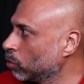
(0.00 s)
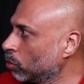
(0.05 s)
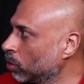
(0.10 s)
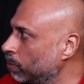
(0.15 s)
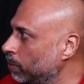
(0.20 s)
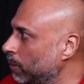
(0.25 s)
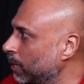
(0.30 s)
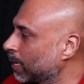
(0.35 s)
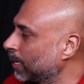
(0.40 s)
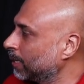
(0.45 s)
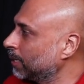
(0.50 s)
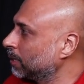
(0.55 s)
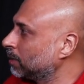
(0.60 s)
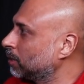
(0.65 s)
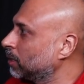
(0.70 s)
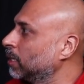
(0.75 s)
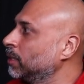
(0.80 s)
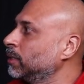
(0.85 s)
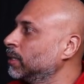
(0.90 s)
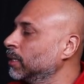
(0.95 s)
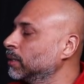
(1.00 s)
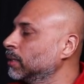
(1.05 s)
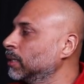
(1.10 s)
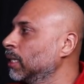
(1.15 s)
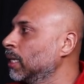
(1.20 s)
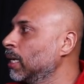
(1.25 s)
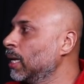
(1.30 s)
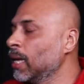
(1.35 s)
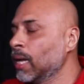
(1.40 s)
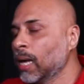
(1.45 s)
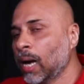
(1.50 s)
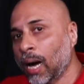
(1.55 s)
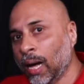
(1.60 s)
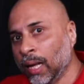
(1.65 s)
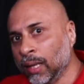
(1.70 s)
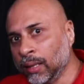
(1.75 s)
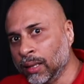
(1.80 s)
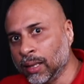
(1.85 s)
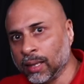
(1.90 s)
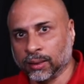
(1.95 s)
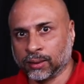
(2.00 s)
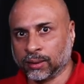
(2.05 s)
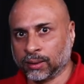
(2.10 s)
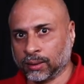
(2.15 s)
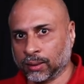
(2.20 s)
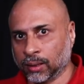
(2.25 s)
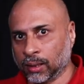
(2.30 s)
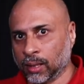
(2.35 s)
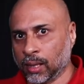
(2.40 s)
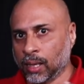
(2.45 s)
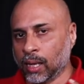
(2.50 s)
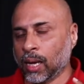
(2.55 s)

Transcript: Don't make any changes unless